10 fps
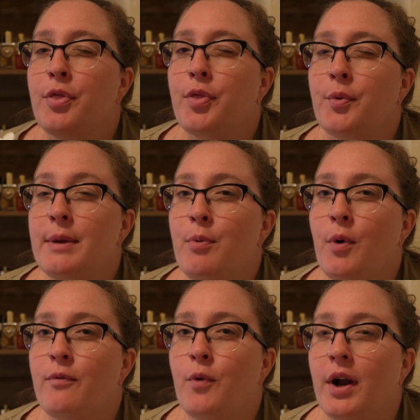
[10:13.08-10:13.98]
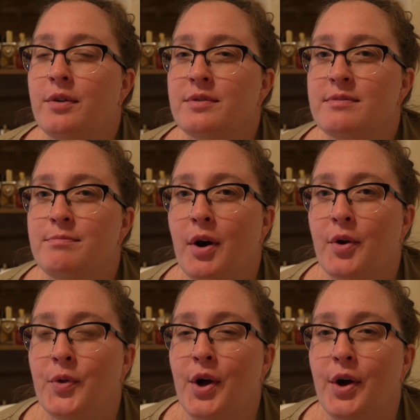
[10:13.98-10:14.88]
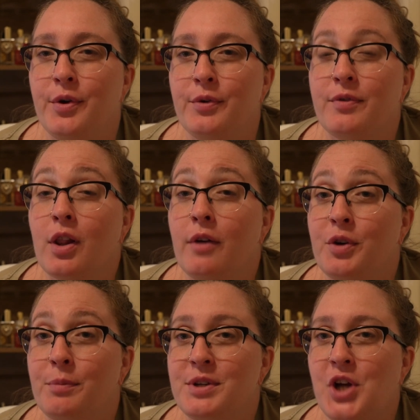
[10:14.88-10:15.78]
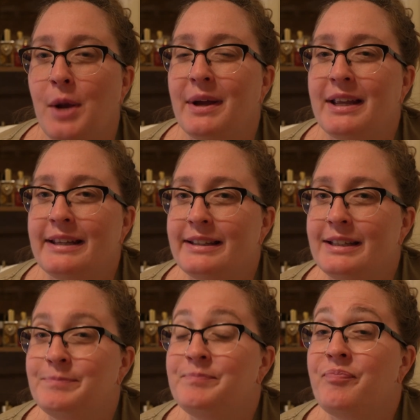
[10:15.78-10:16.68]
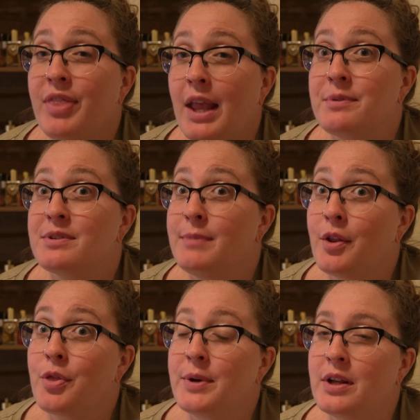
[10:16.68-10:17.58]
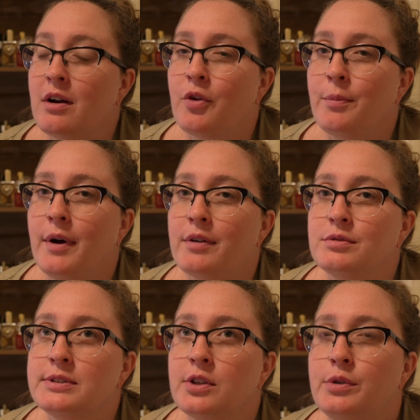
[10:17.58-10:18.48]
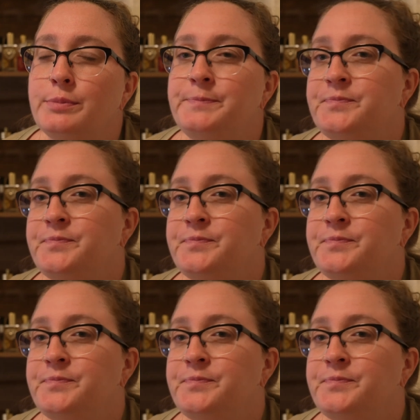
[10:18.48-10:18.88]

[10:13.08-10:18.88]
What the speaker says: 3.4 ounce bottle of Love Don't Be Shy by Killian. That was about a $300 bottle. So